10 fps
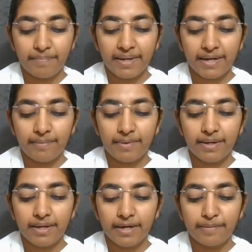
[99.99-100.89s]
Become
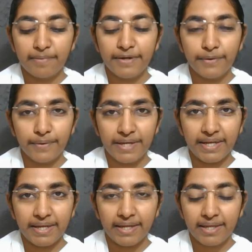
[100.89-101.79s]
a karma
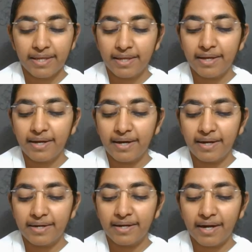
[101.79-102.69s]
yogi
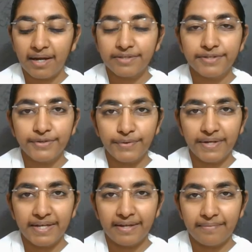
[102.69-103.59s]
and a raja
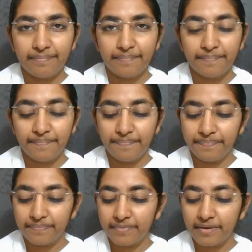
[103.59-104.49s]
yogi,
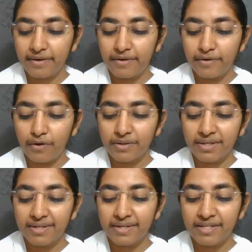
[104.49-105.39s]
not
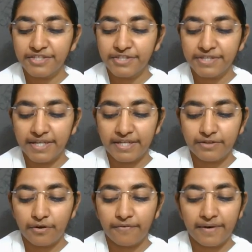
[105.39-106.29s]
a
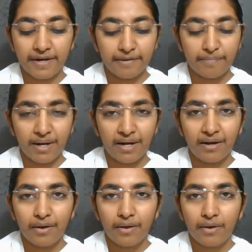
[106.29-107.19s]
renunciate of karma
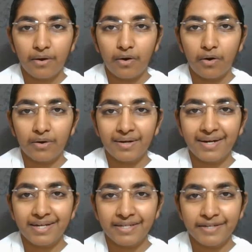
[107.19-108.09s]
or
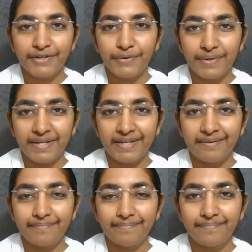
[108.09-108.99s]
a hatha yogi.